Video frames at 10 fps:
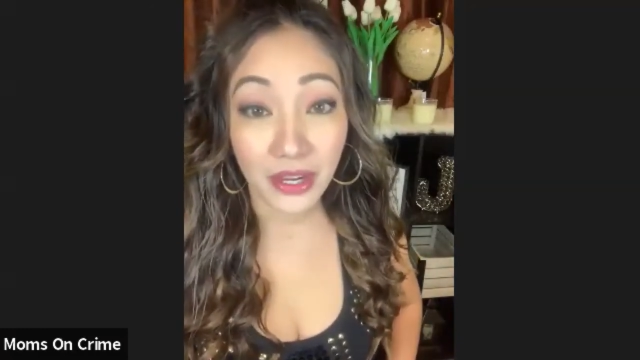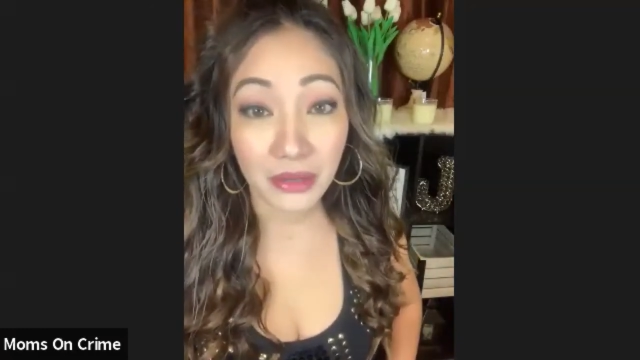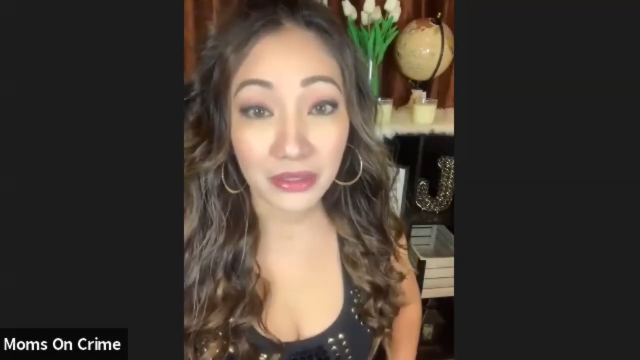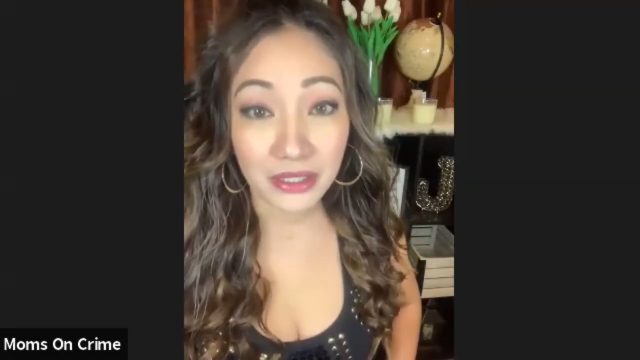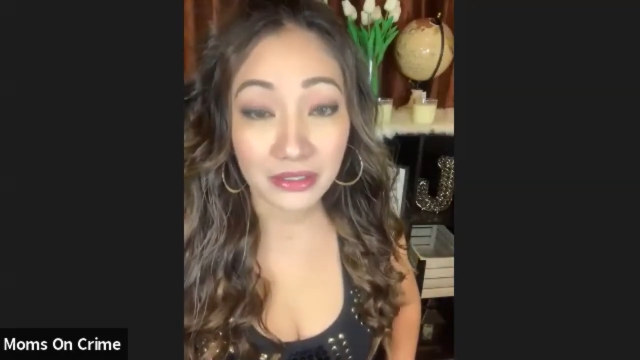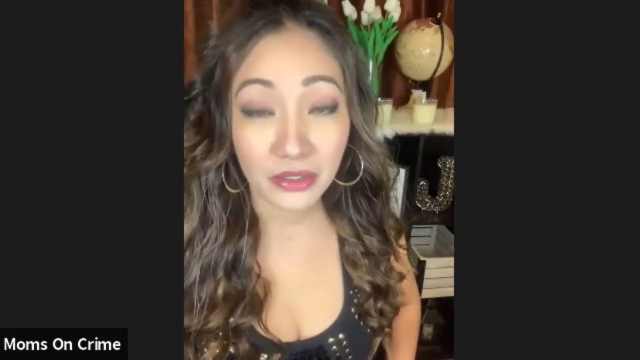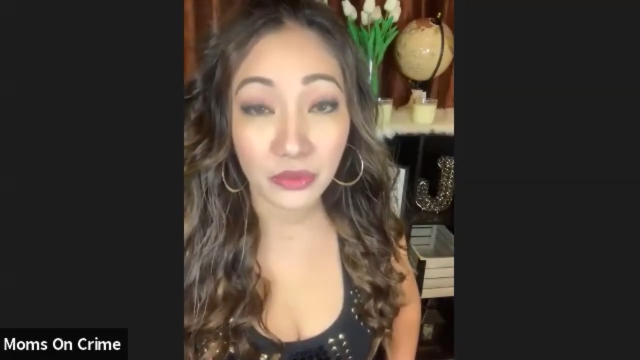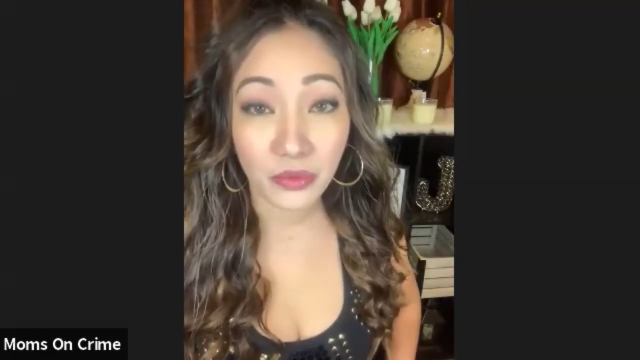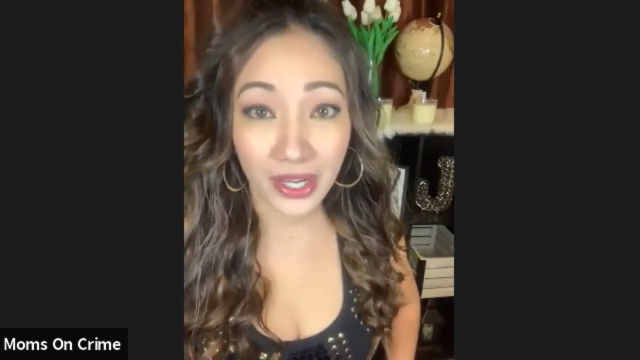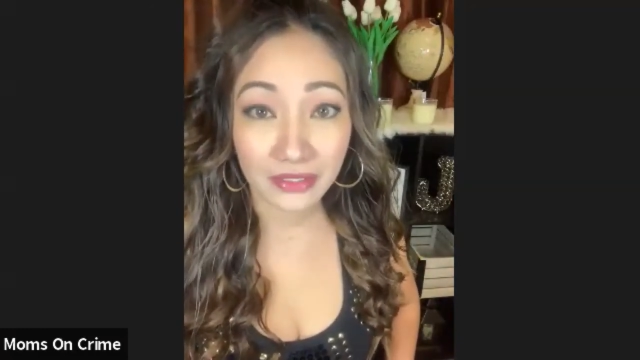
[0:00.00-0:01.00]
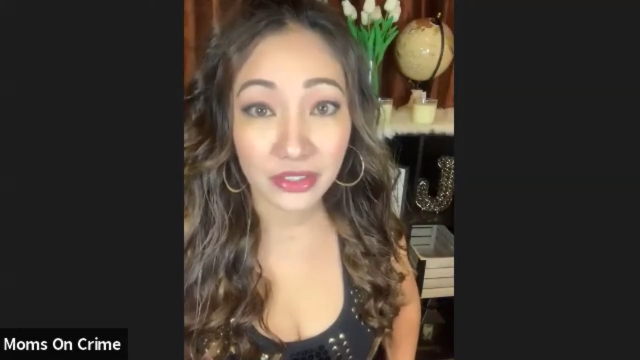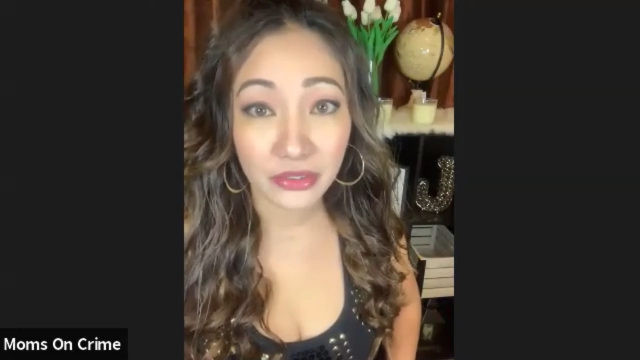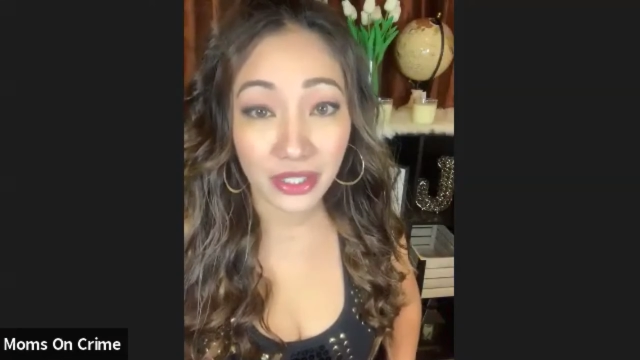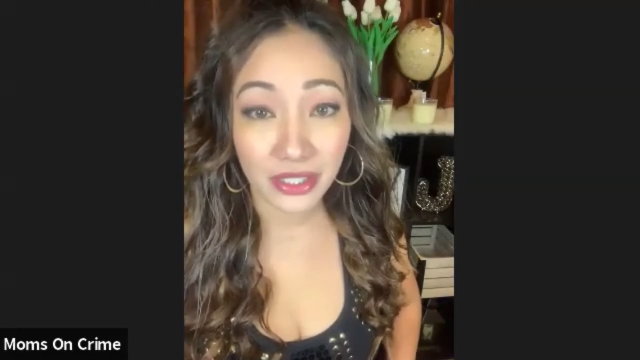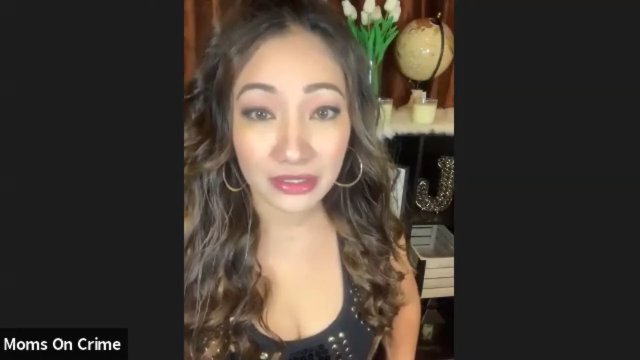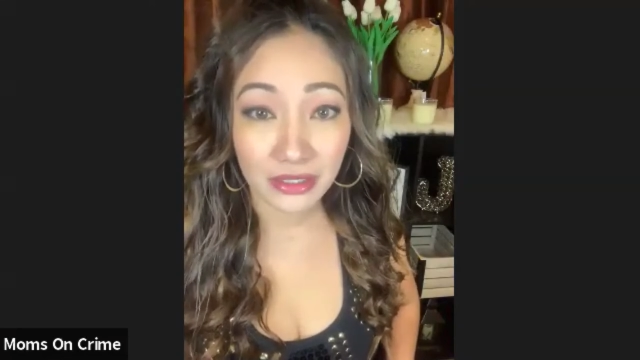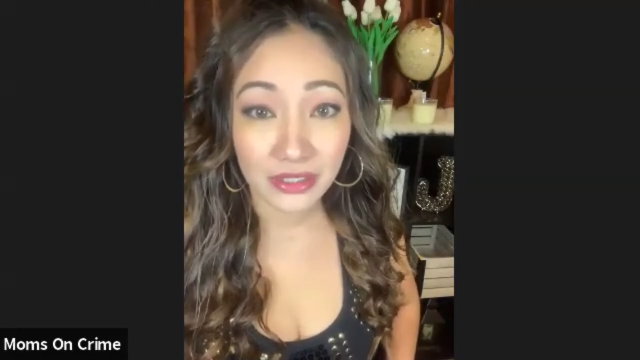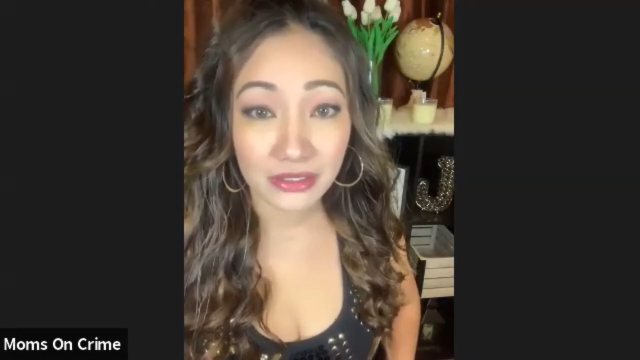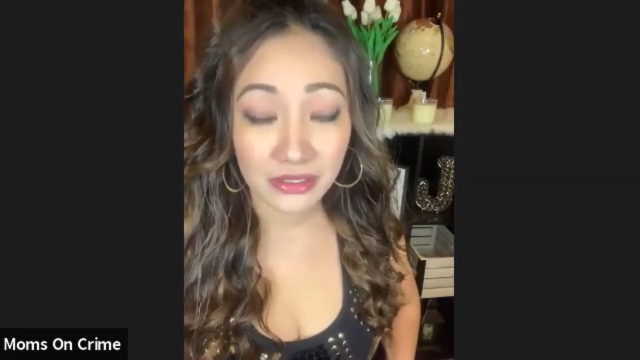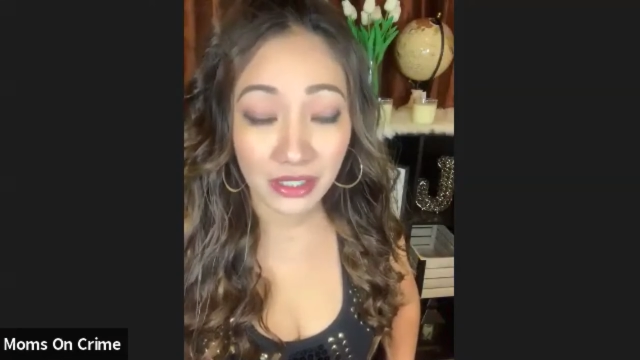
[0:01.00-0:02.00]
families, their wives, their relatives
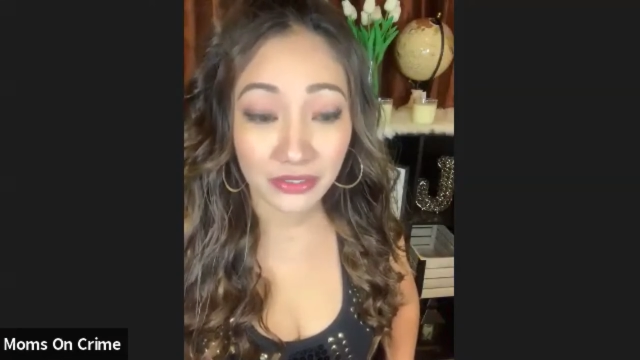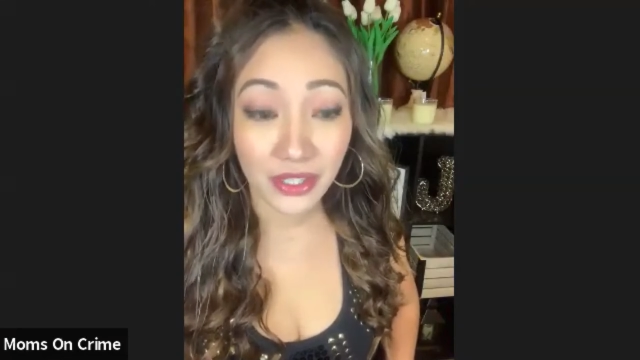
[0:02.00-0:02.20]
and stuff,